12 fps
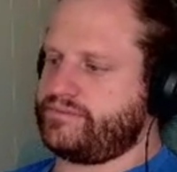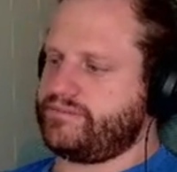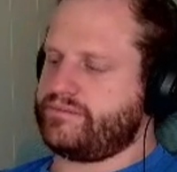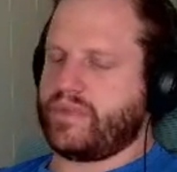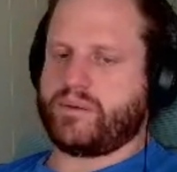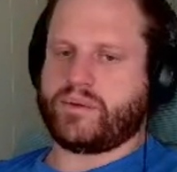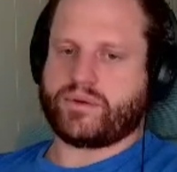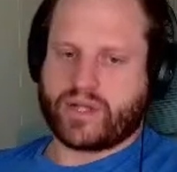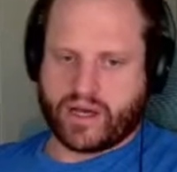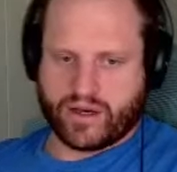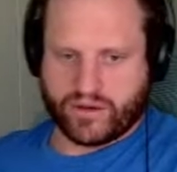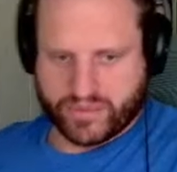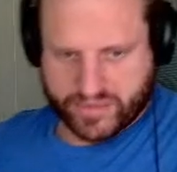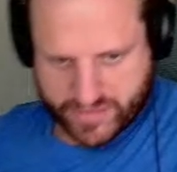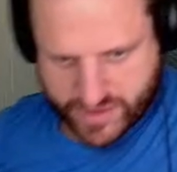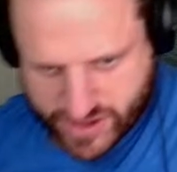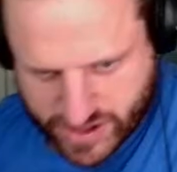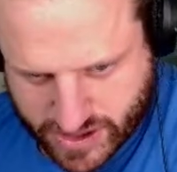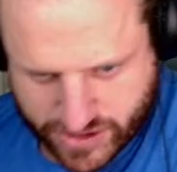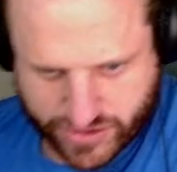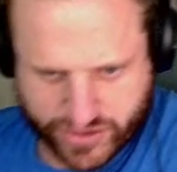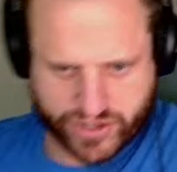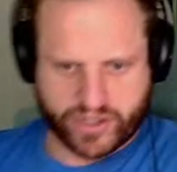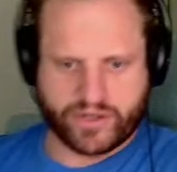Maybe it would help. I'm just not too
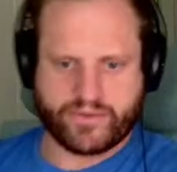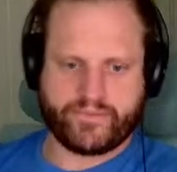sure.